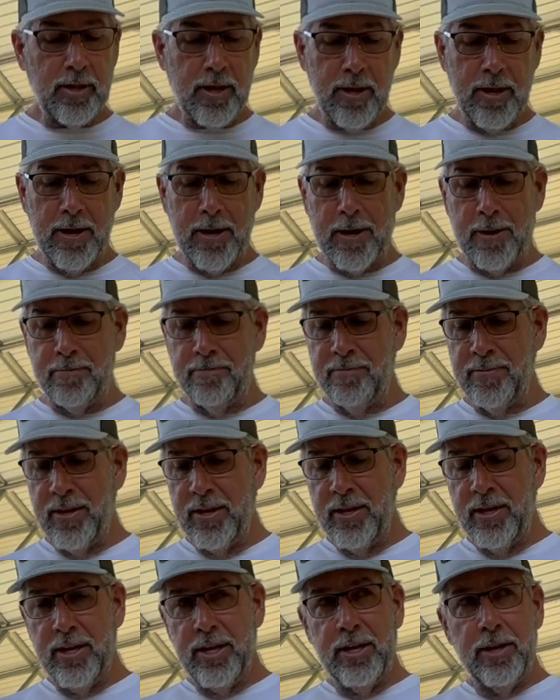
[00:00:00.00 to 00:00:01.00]
Um,
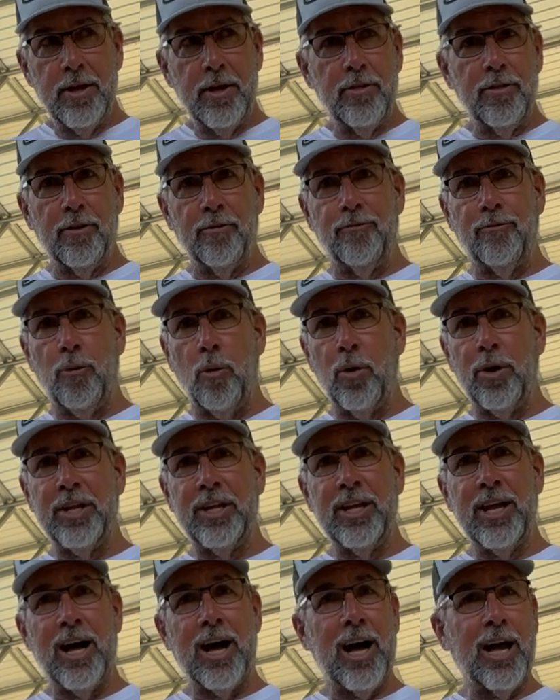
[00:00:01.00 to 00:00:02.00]
the
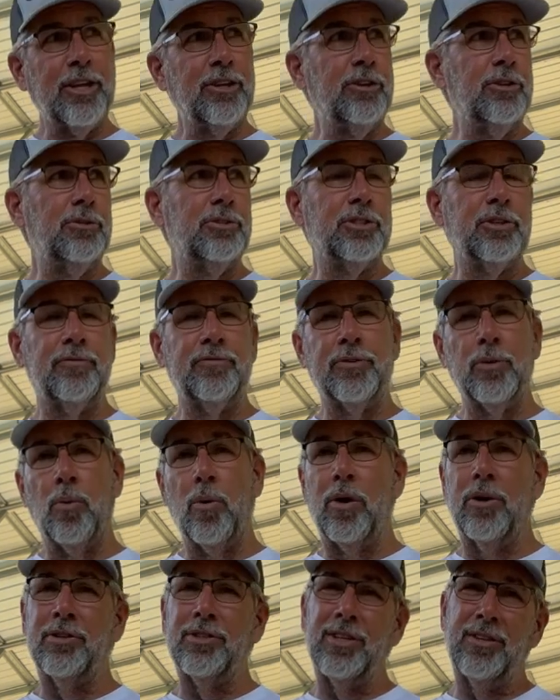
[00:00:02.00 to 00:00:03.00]
40 I use if the
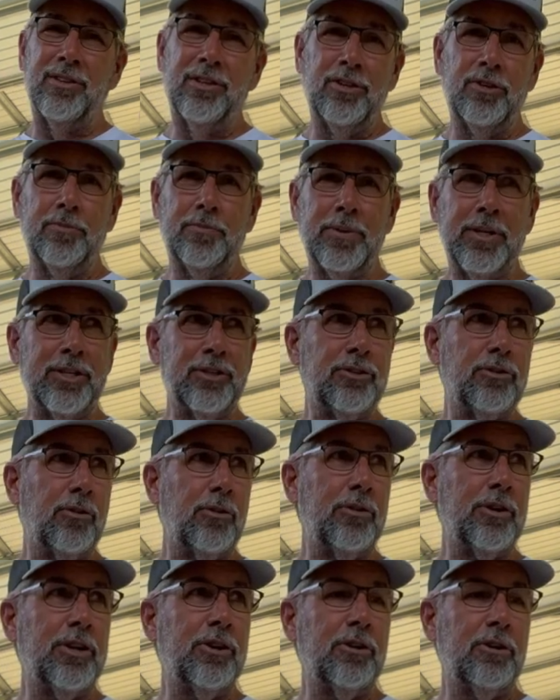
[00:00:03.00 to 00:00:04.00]
water's a little bit
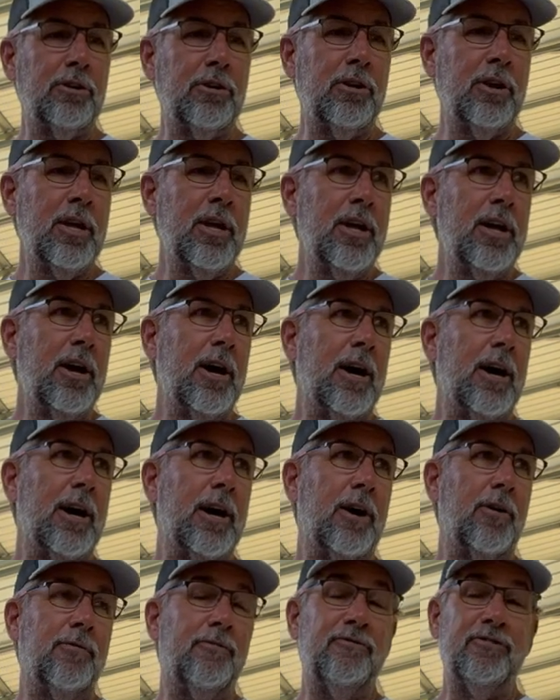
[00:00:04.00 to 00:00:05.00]
dirtier,
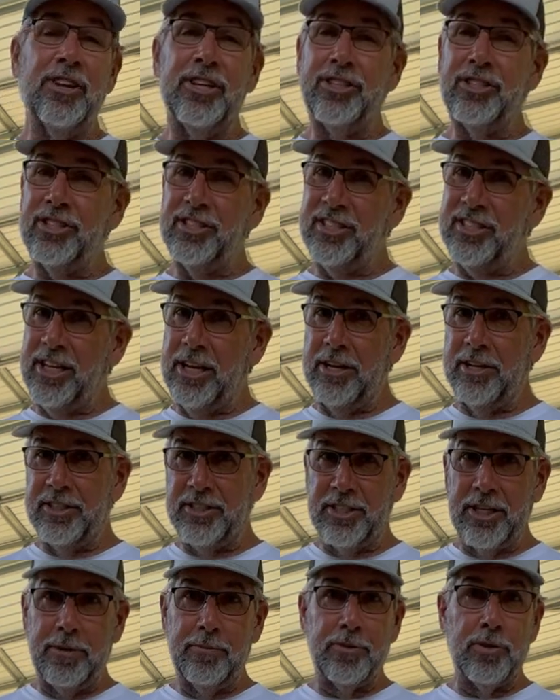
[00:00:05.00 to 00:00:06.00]
uh, fish
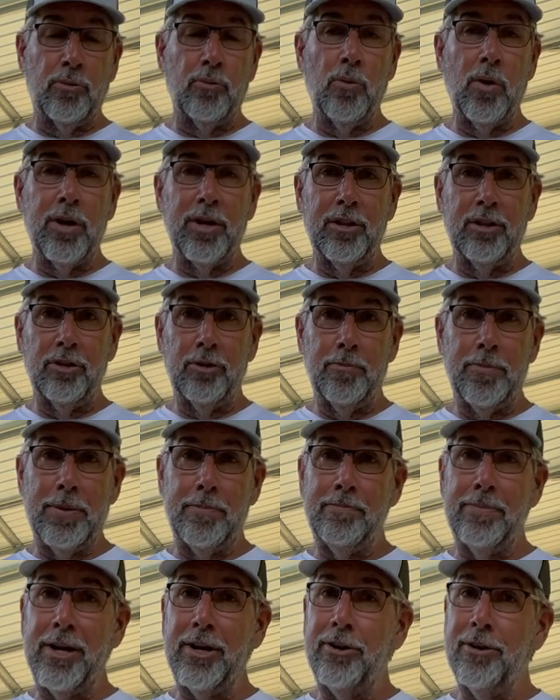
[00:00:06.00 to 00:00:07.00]
seem to run a little
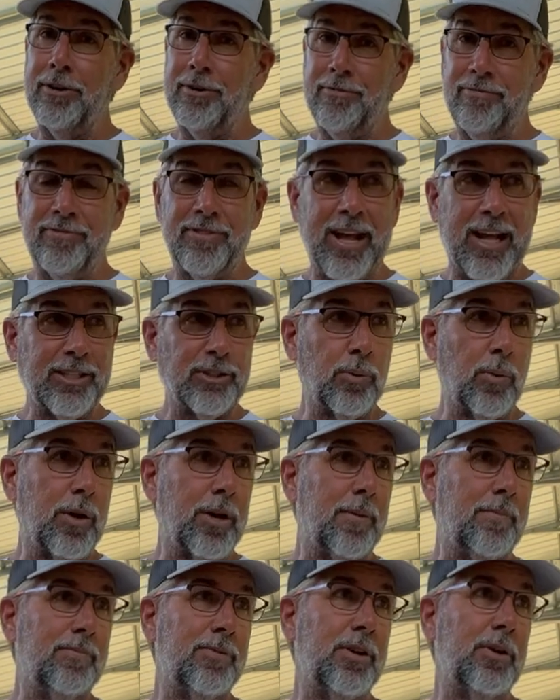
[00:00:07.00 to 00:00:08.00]
bit bigger, that's what
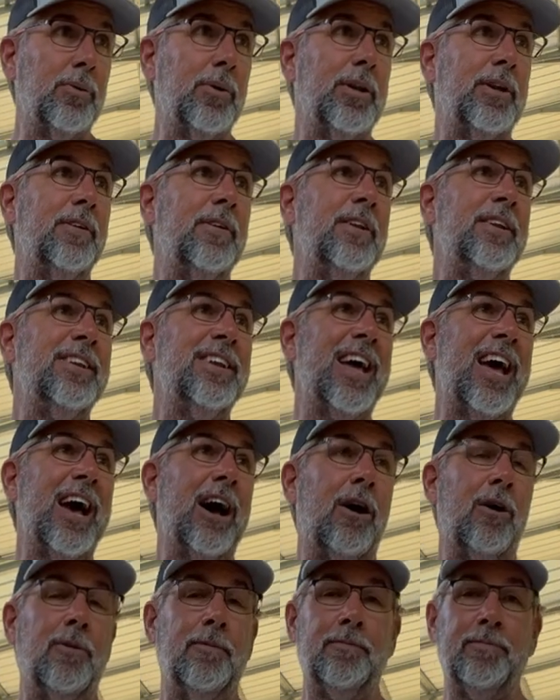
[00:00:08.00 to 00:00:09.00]
I'm doing.
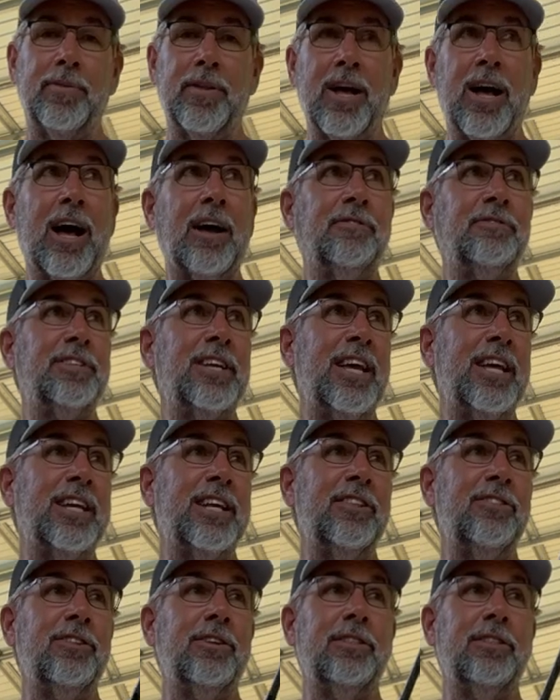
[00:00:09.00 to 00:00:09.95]
Now, I've taken the